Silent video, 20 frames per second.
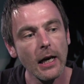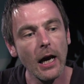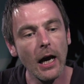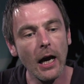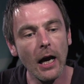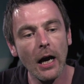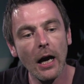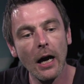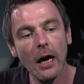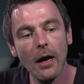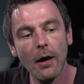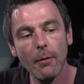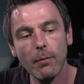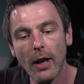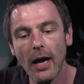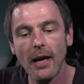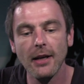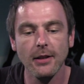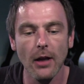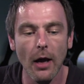
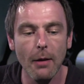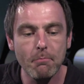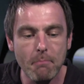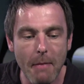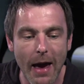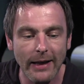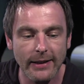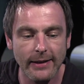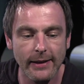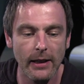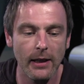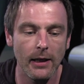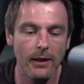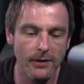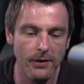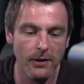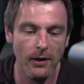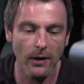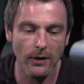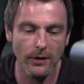Players like Messi,
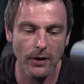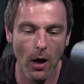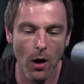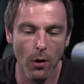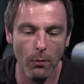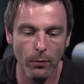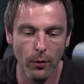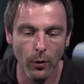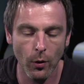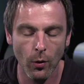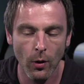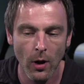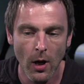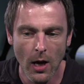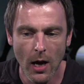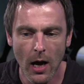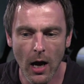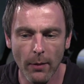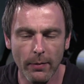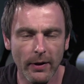as an example,
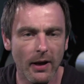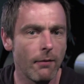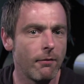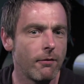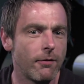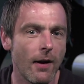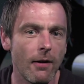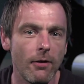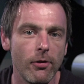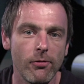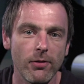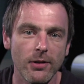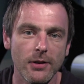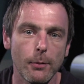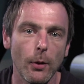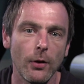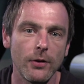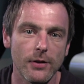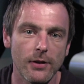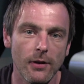become very
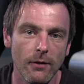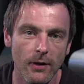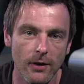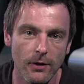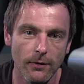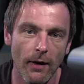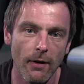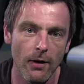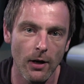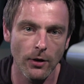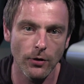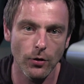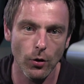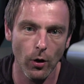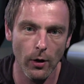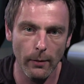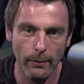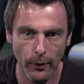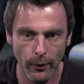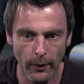responsive. It's very
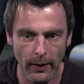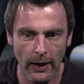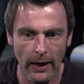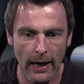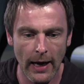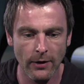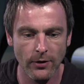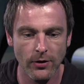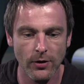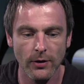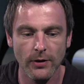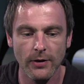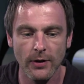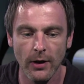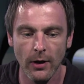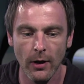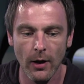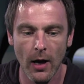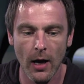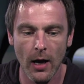enjoyable. It allows you
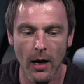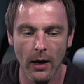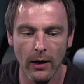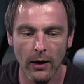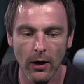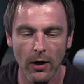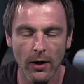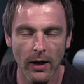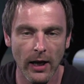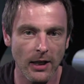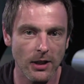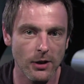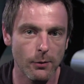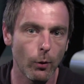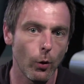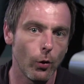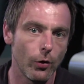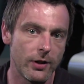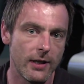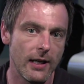to kind of
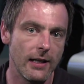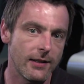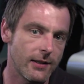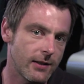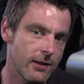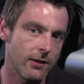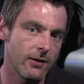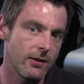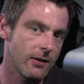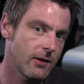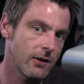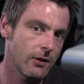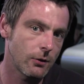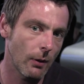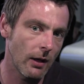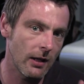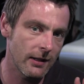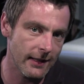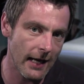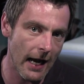explore distance
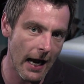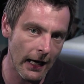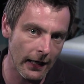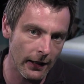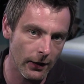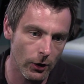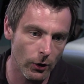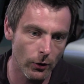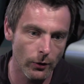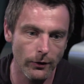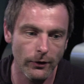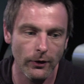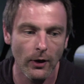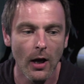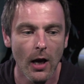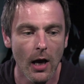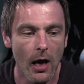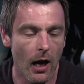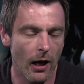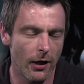as well as angles.
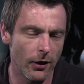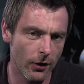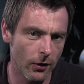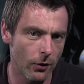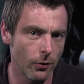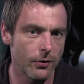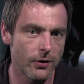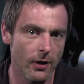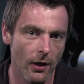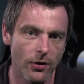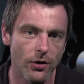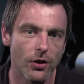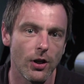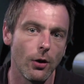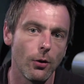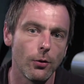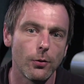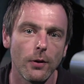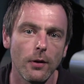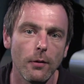You can also
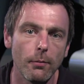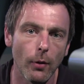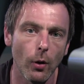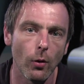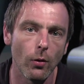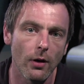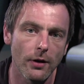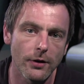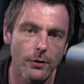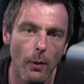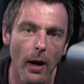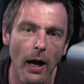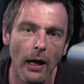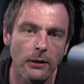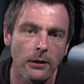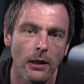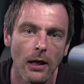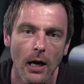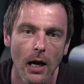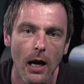shield with the ball as
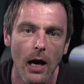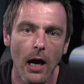well.